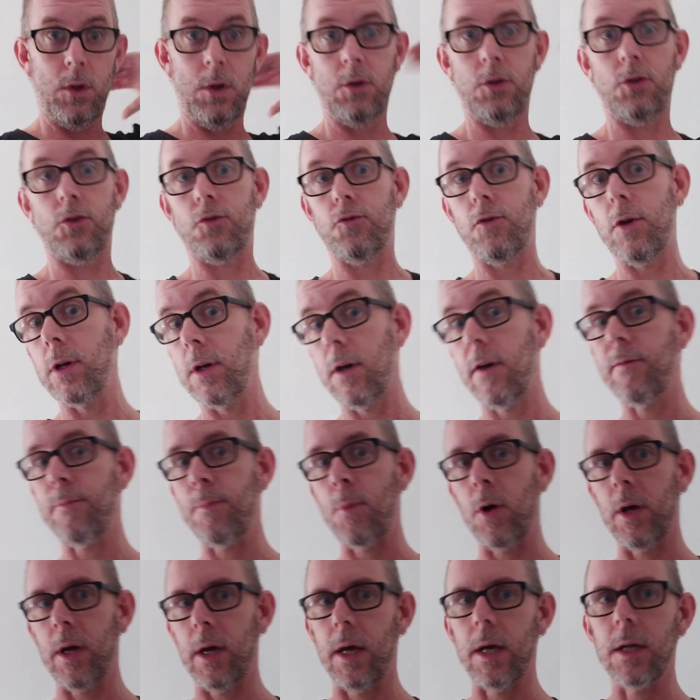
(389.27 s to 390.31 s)
straight over
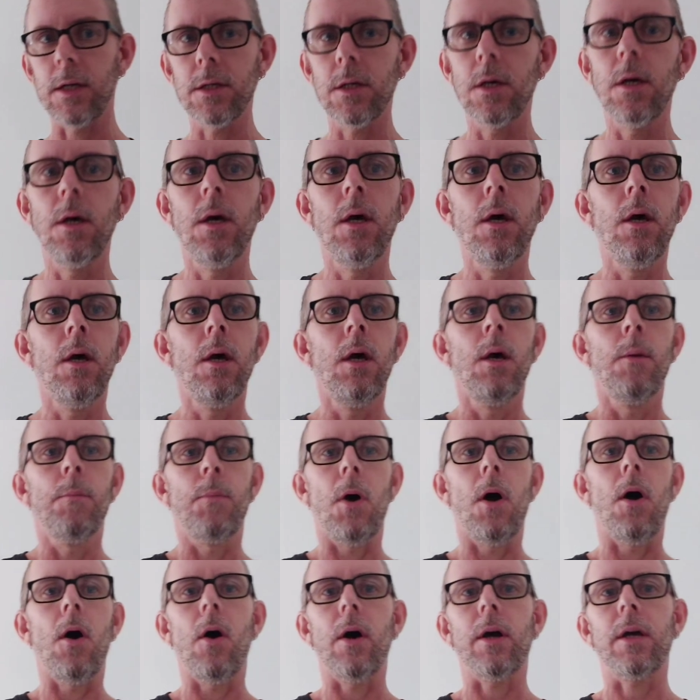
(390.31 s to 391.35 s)
my head.
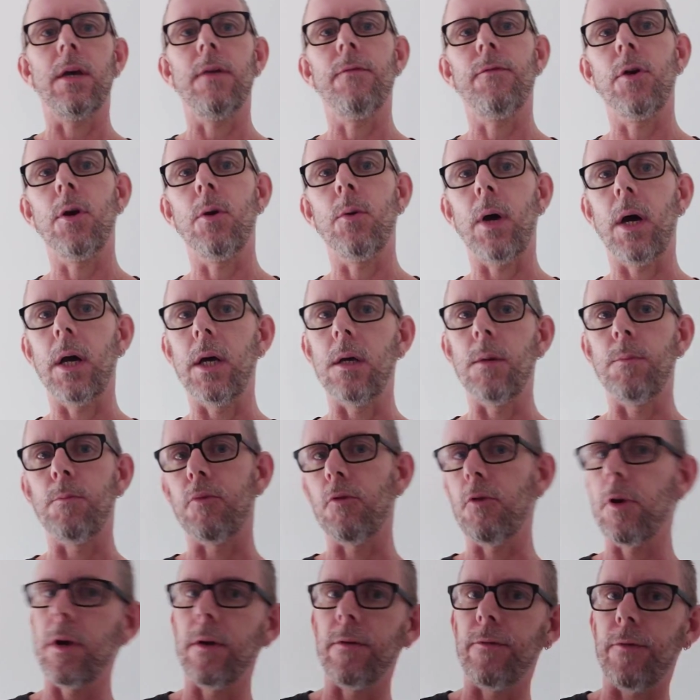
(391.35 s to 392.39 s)
But I'll give you a
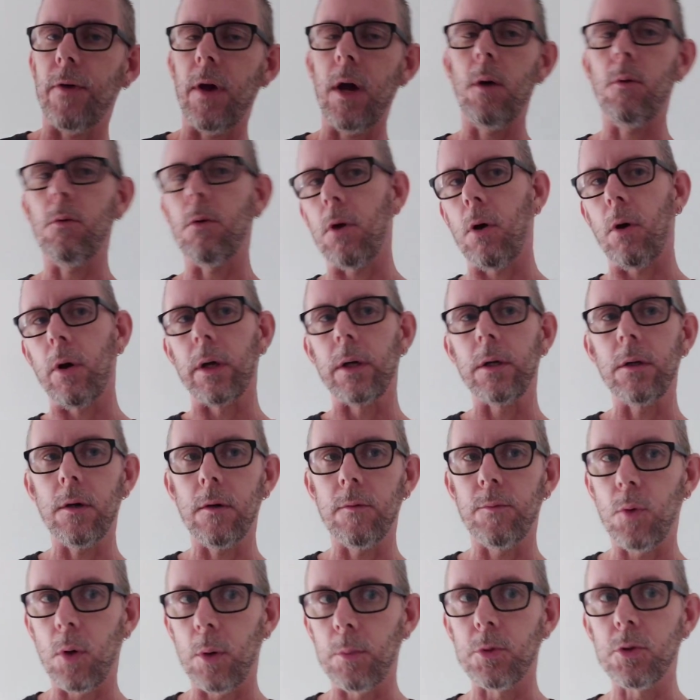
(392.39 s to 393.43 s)
brief outline
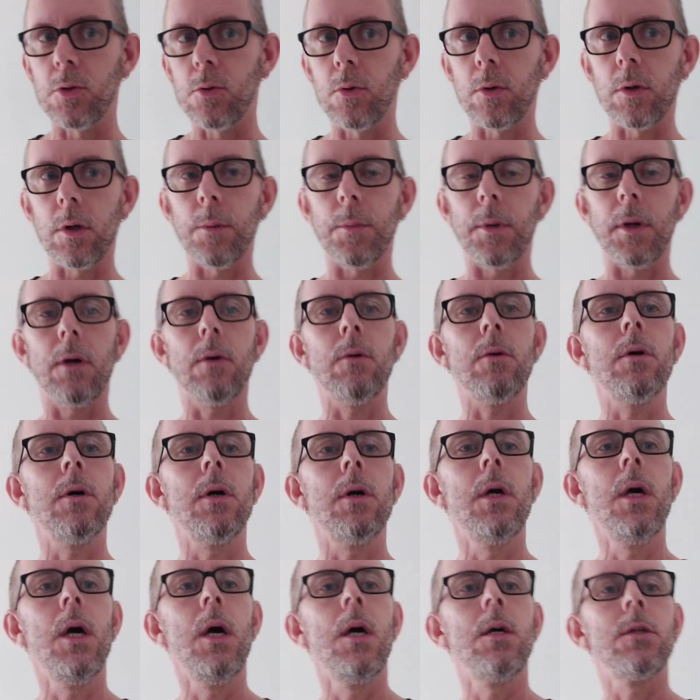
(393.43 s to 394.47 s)
of what I'm talking about.
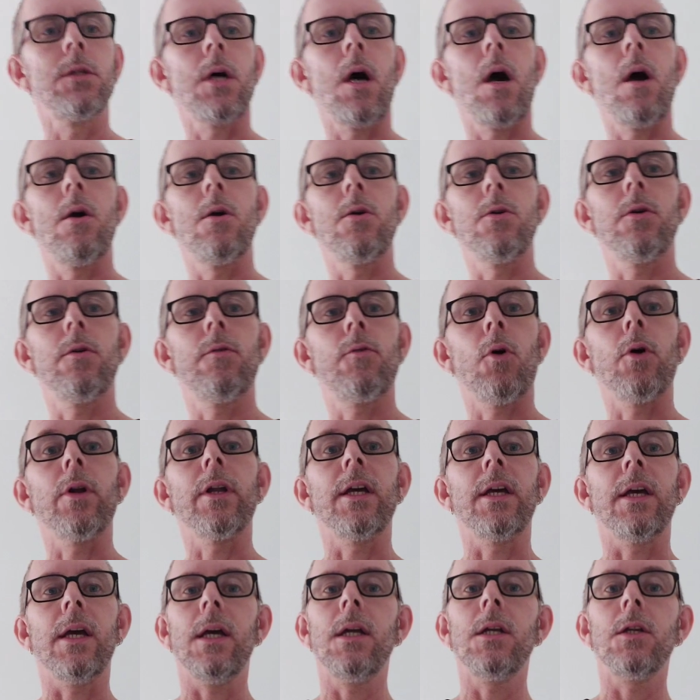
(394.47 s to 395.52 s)
So you've got
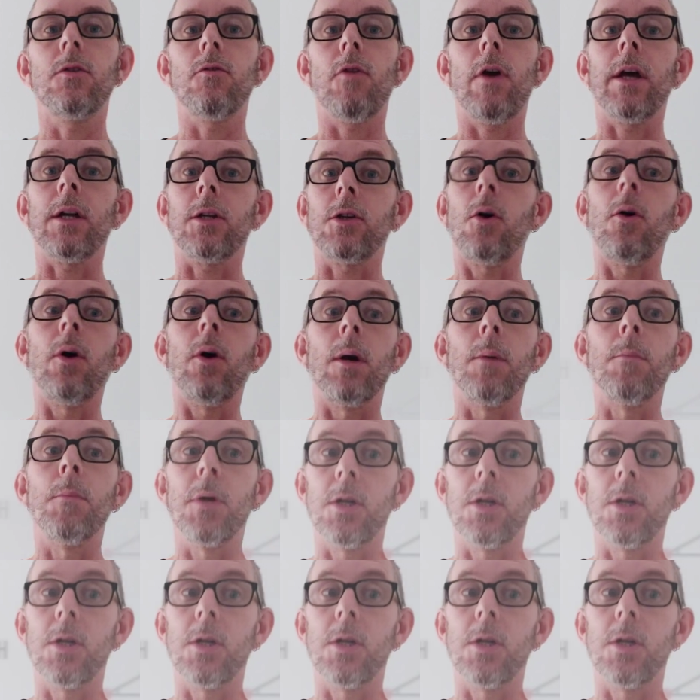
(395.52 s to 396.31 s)
the indirect height